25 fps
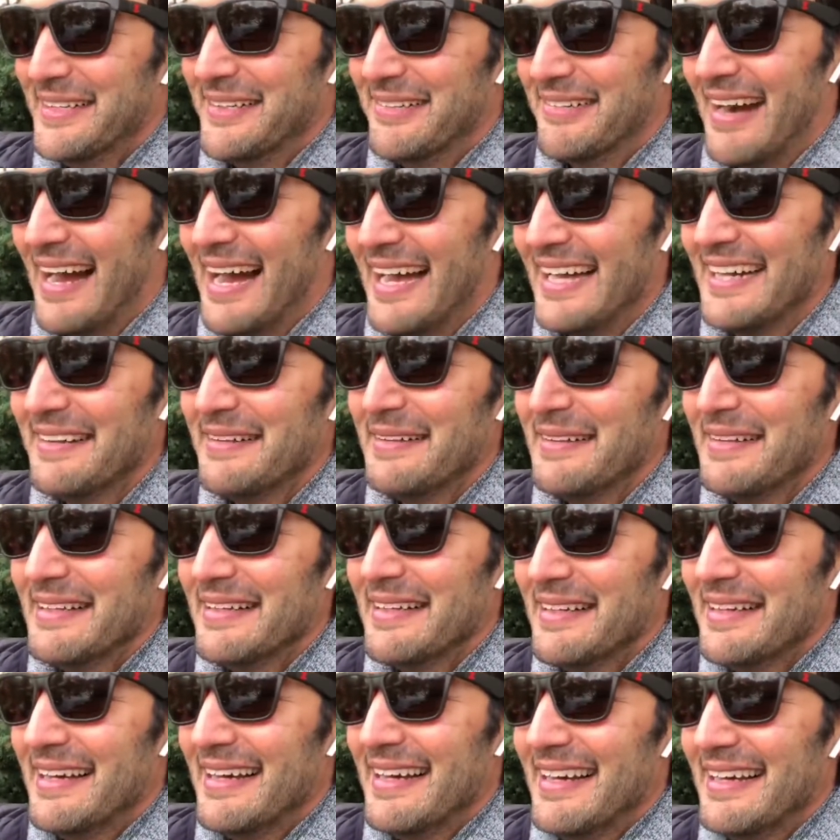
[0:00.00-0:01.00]
Right?
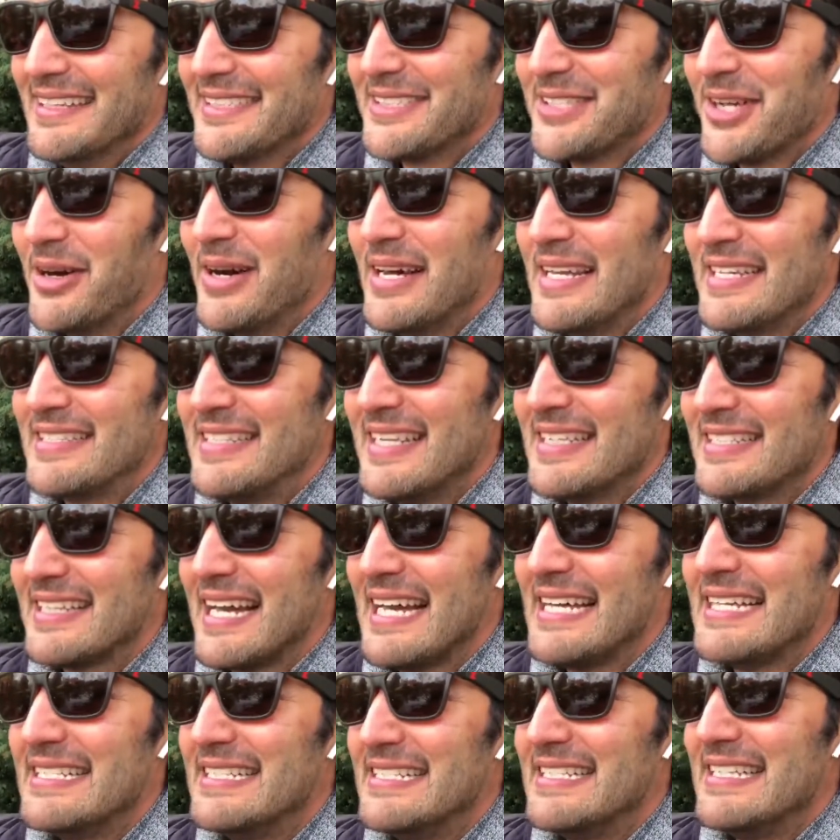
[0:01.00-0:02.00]
So it's this
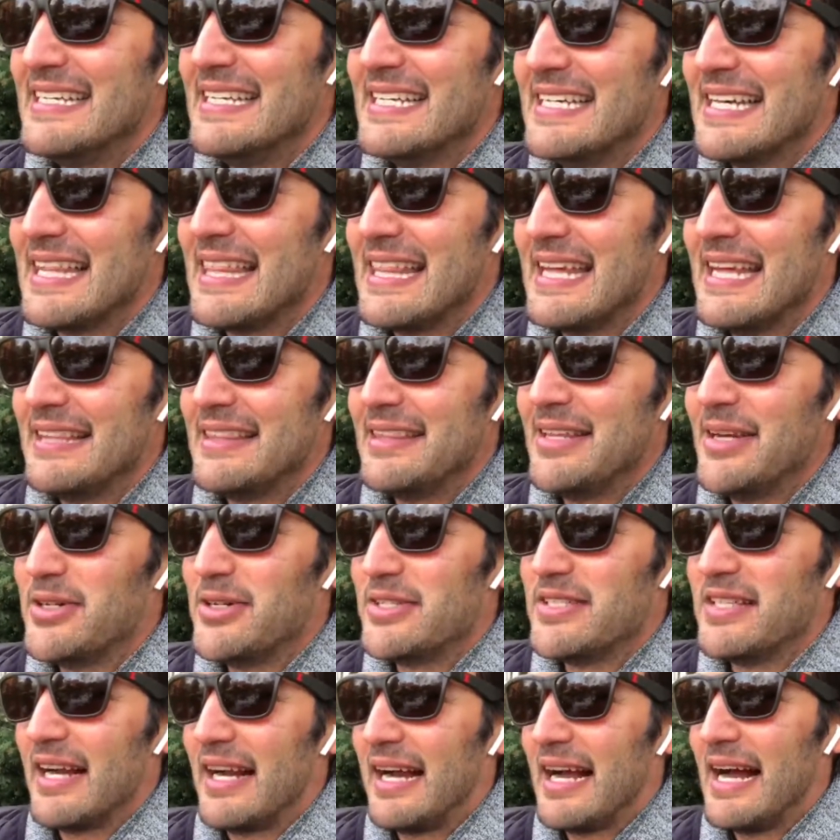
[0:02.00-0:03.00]
idea that
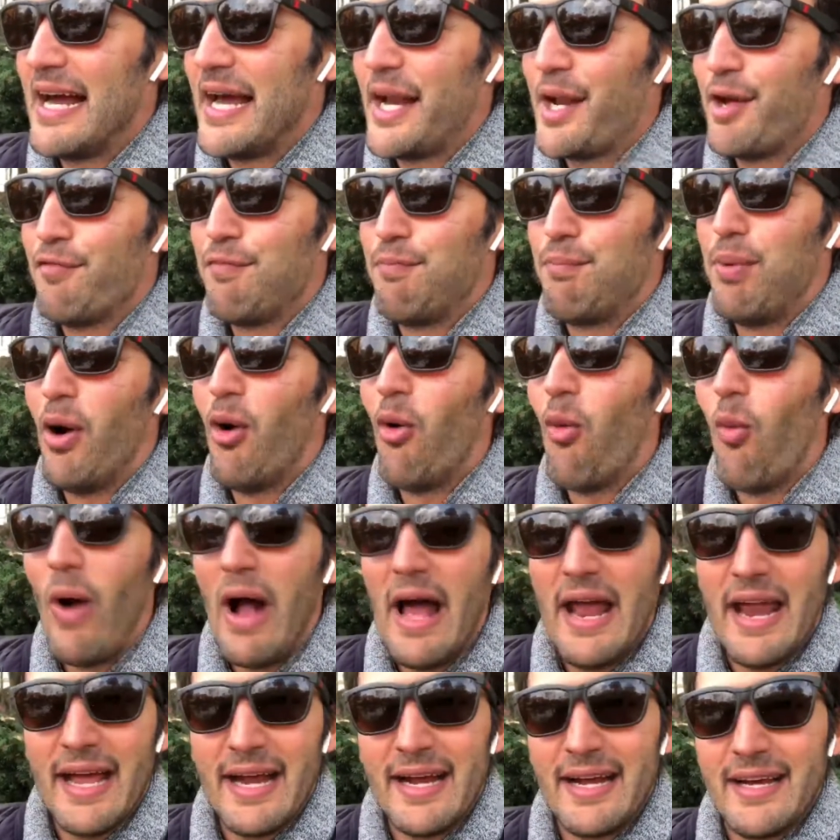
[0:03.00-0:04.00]
there's a kind of
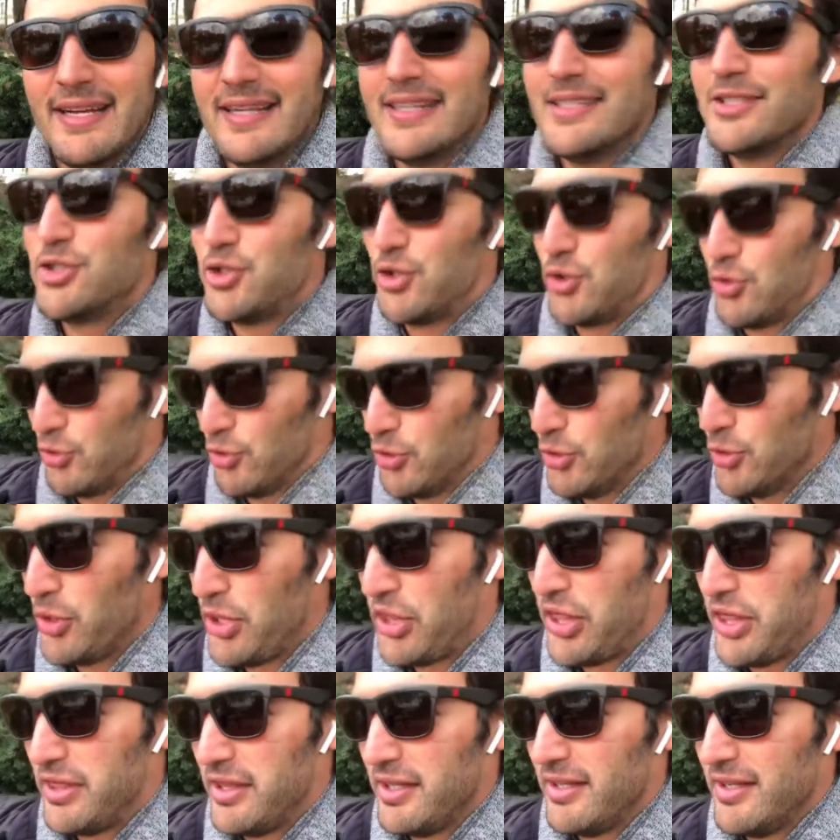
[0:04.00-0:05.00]
poetic
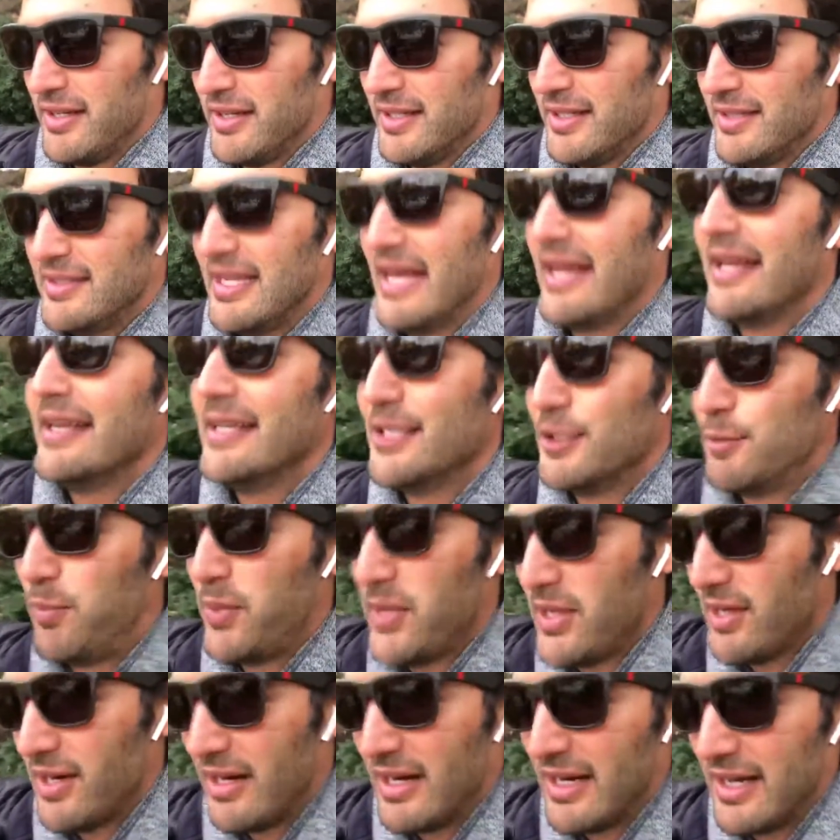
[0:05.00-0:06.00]
truth that is
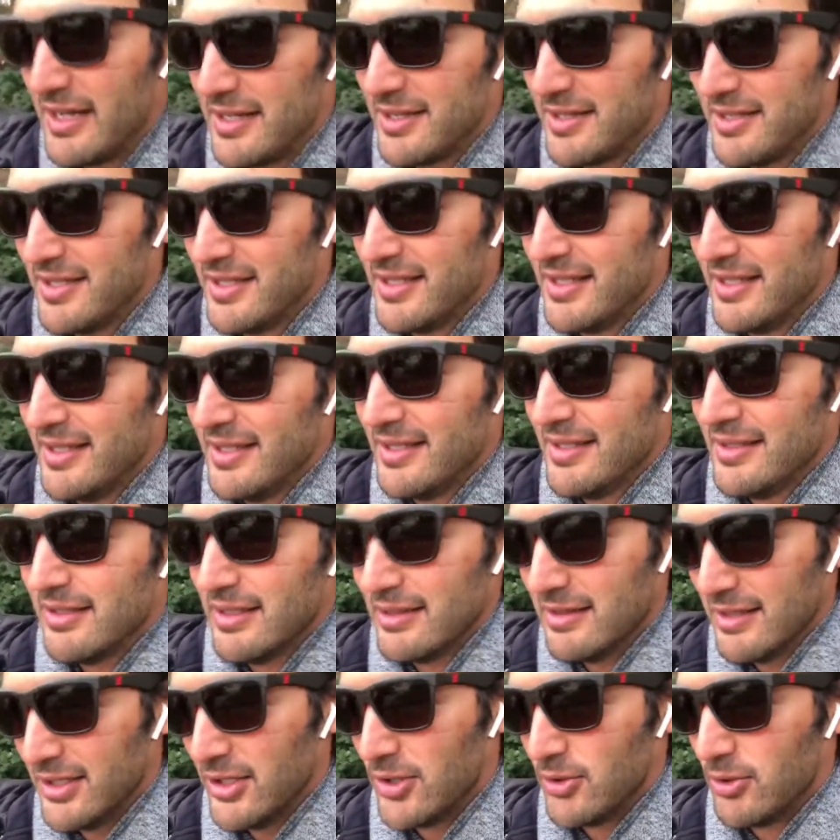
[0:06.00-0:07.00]
beyond the
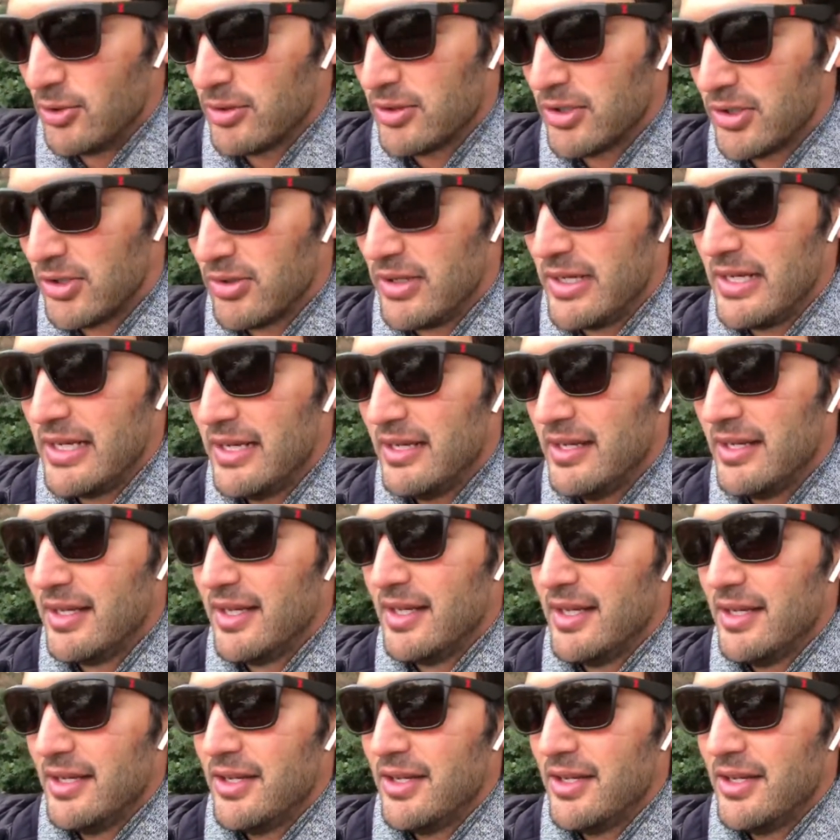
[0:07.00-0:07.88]
literal grid.